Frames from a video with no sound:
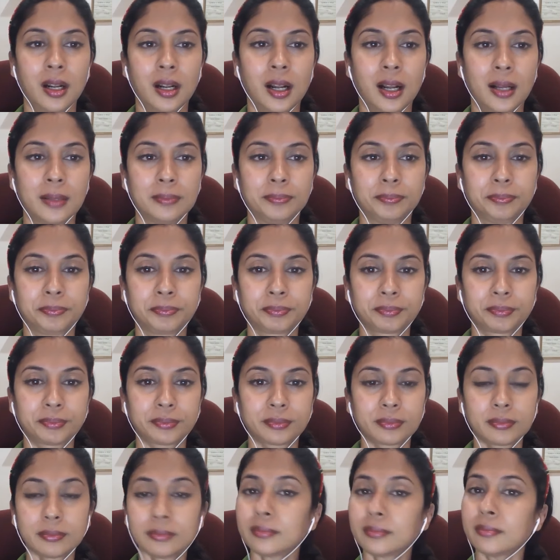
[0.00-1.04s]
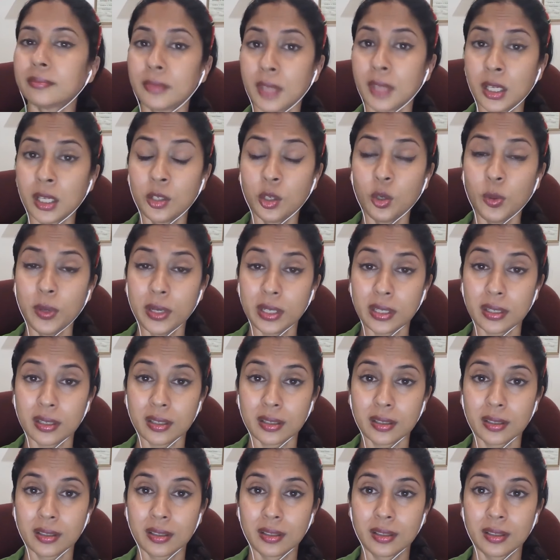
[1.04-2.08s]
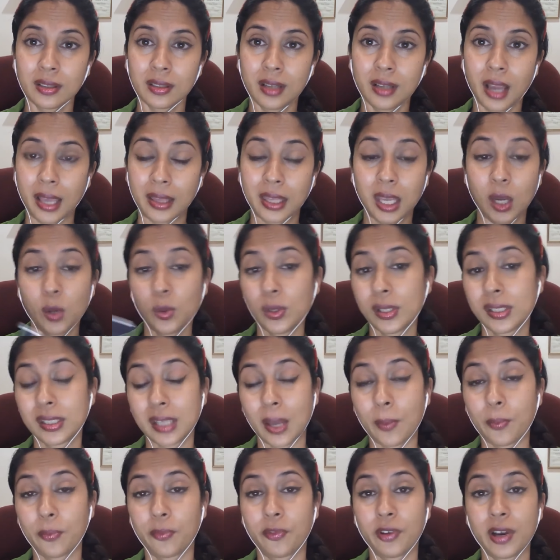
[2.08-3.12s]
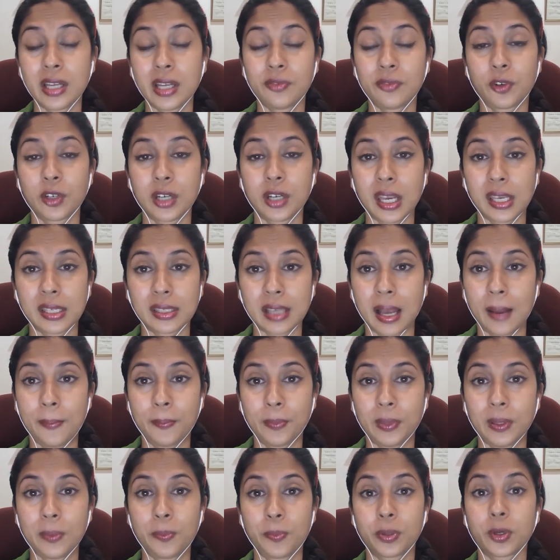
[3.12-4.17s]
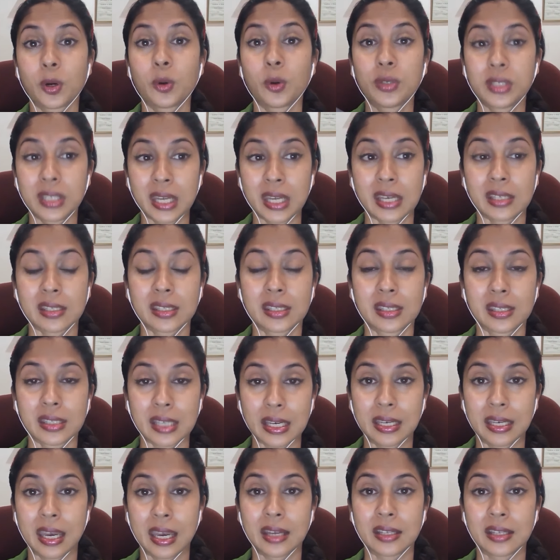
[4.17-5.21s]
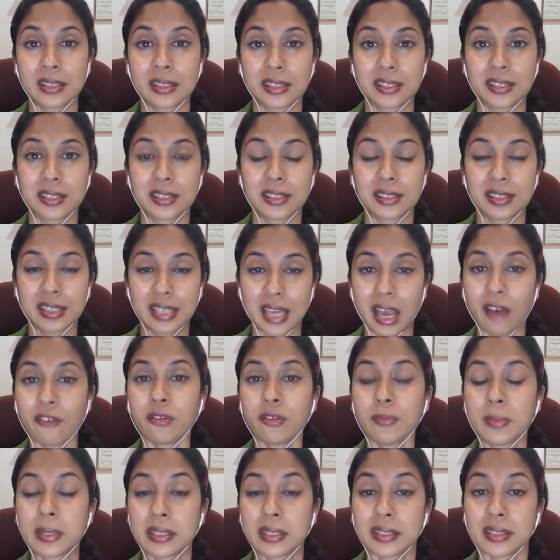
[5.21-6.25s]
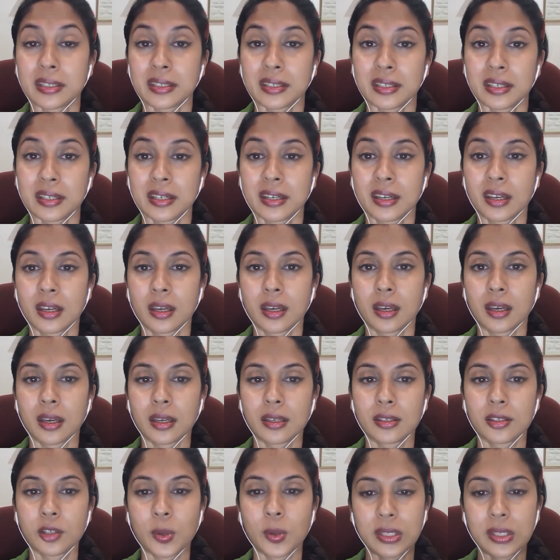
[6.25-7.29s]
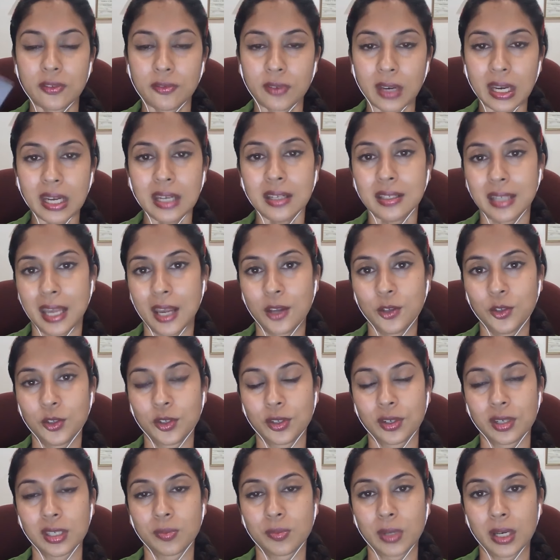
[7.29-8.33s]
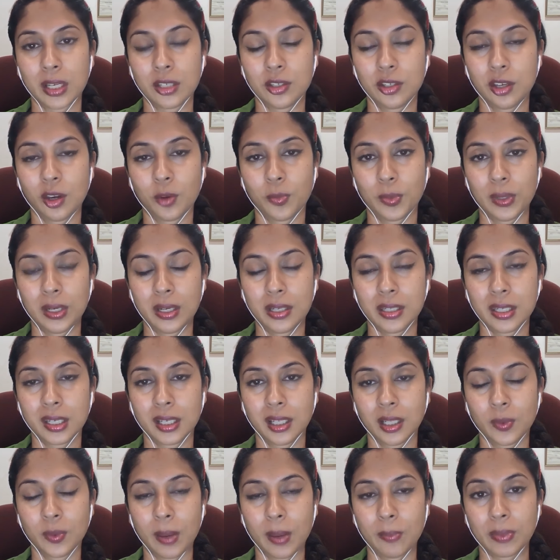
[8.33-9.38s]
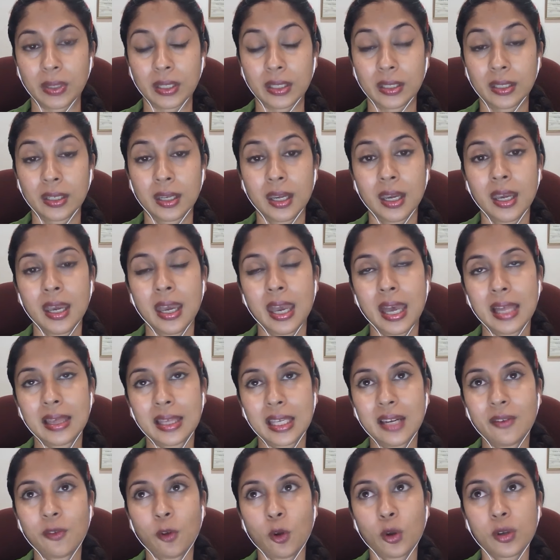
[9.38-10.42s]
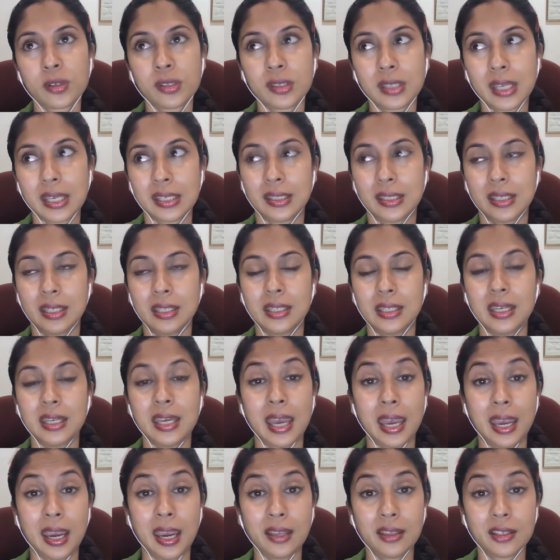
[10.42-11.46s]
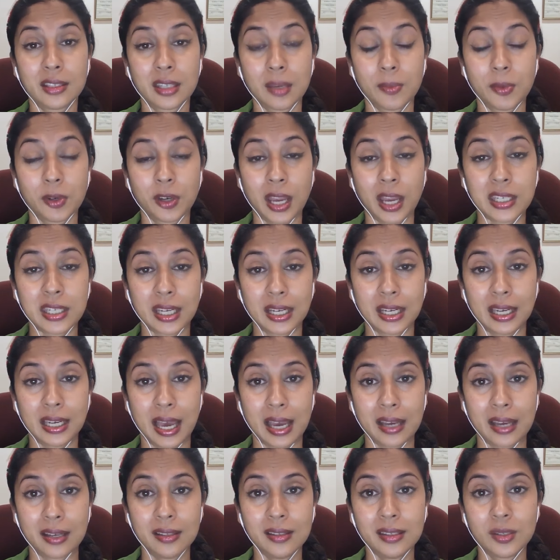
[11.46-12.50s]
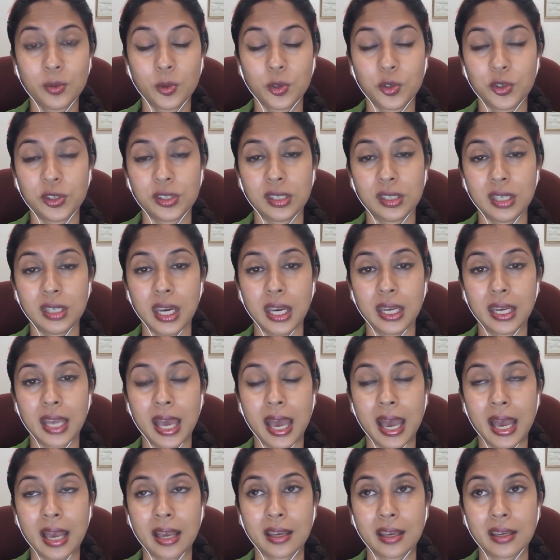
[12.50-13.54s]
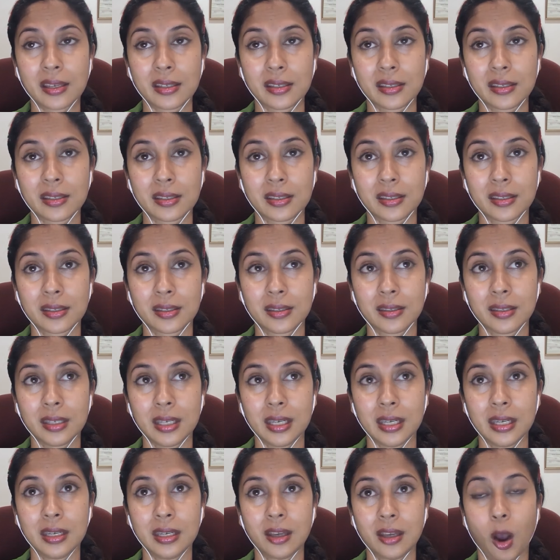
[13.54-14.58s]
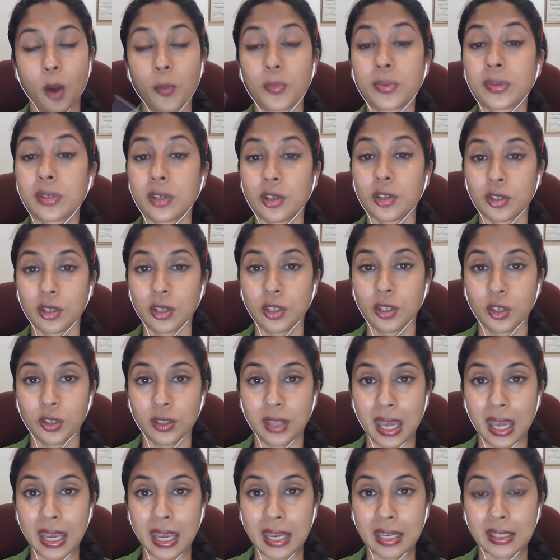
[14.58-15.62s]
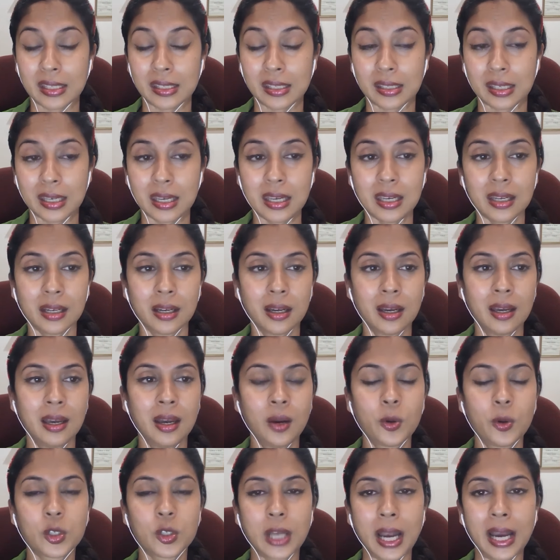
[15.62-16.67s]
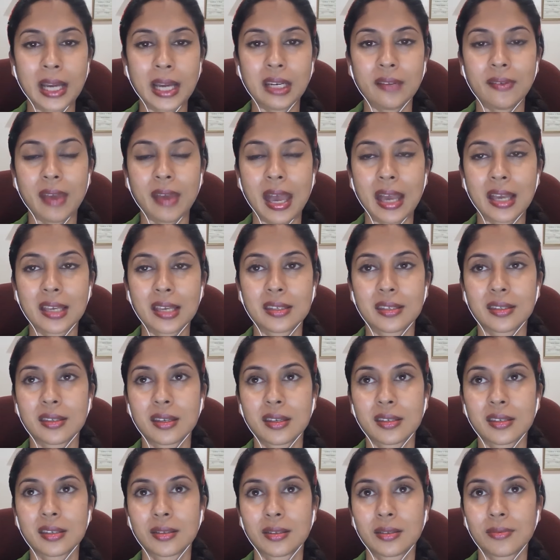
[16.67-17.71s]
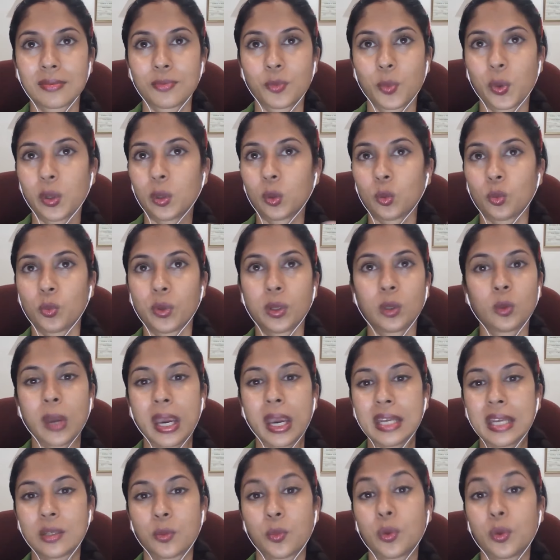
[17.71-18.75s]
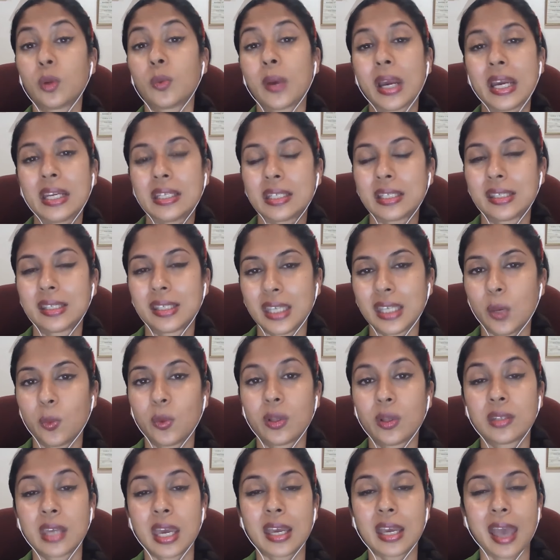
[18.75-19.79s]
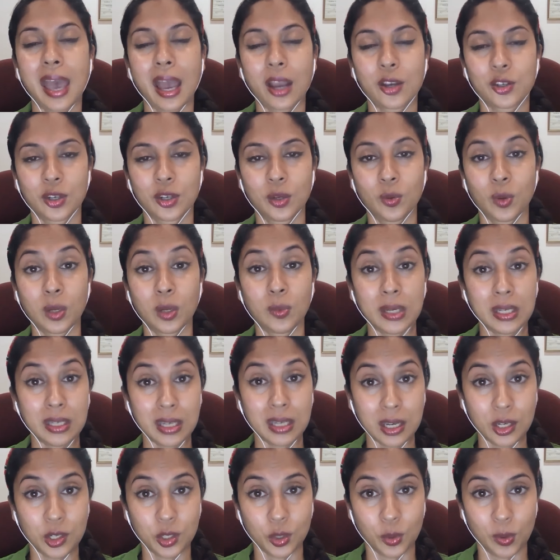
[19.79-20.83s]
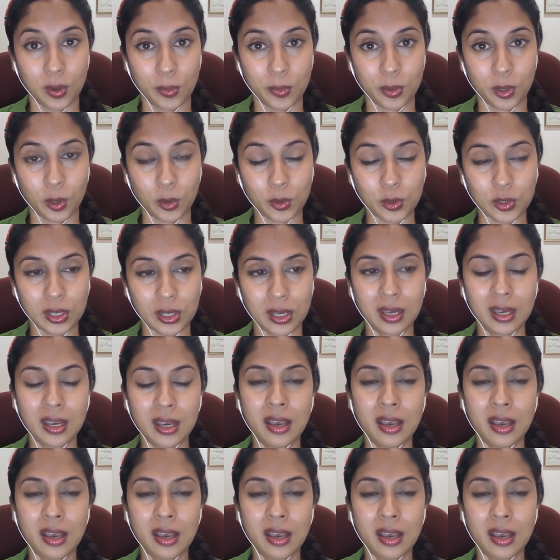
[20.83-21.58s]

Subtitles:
they'll do it. And they will subvert, for example, protests against the government. So it's a very dangerous geopolitical weapon. And then, of course, there's the DA, the Democratic Alliance, which is seen as the opposition to the ANC, which kind of has this, we'll wait and see, we'll take action when we need to approach.